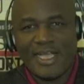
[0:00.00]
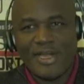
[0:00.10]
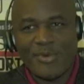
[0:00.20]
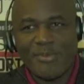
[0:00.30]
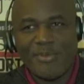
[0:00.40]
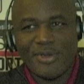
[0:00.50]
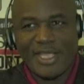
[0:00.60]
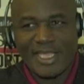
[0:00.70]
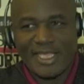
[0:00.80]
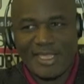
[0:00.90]
I
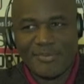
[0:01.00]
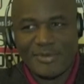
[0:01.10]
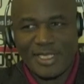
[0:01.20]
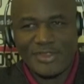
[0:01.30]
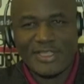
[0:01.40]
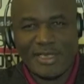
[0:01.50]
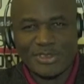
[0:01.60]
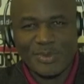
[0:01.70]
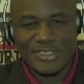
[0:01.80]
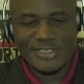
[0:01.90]
remember that game. I think
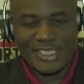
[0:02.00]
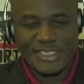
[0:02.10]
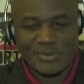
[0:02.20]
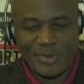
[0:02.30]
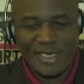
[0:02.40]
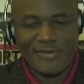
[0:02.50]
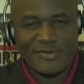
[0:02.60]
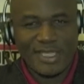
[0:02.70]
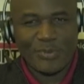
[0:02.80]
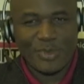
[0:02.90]
that was when the Saints, right
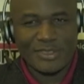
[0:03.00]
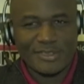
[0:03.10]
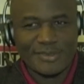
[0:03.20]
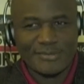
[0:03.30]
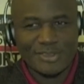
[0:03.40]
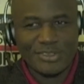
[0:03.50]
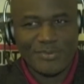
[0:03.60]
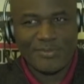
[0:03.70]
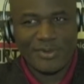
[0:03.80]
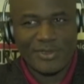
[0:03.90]
after they won the
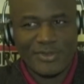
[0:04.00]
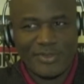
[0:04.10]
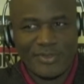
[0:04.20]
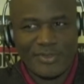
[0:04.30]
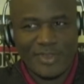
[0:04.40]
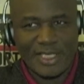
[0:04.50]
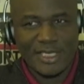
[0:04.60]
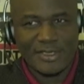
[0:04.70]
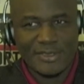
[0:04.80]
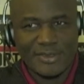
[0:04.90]
Super Bowl, I
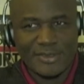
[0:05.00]
think.